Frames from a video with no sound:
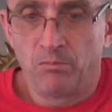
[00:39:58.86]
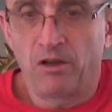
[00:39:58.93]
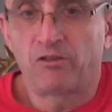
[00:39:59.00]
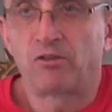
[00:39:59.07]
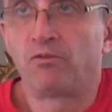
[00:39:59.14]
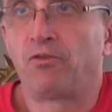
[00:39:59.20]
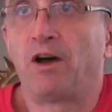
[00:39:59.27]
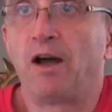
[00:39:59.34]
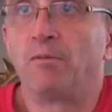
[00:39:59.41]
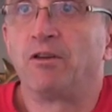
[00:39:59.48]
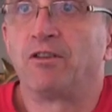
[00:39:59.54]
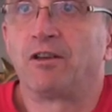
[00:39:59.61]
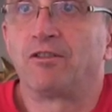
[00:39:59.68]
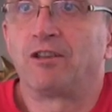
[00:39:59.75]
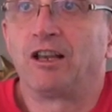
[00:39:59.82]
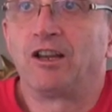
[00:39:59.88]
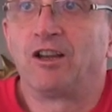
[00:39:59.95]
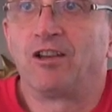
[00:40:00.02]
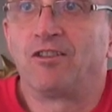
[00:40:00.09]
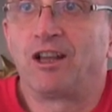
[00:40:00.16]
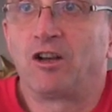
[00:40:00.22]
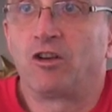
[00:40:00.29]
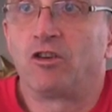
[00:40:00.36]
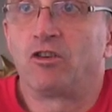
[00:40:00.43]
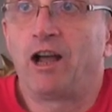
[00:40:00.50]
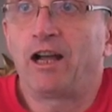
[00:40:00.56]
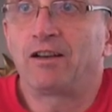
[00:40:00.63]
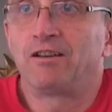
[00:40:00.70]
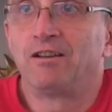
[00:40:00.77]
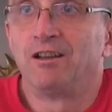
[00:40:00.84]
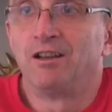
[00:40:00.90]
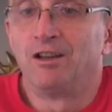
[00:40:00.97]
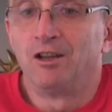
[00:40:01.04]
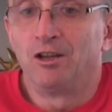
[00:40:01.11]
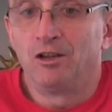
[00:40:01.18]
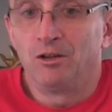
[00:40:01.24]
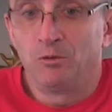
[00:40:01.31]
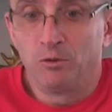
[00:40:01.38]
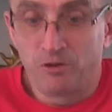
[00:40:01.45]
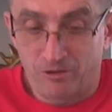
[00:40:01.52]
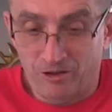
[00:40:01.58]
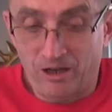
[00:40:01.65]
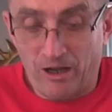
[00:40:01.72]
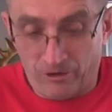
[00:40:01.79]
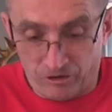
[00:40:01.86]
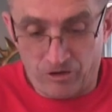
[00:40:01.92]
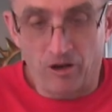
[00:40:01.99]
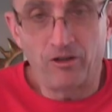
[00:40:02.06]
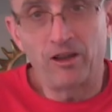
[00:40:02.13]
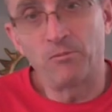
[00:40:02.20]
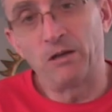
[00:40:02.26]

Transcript: muscle fibers I was telling you as they contract. You'll see, I'll show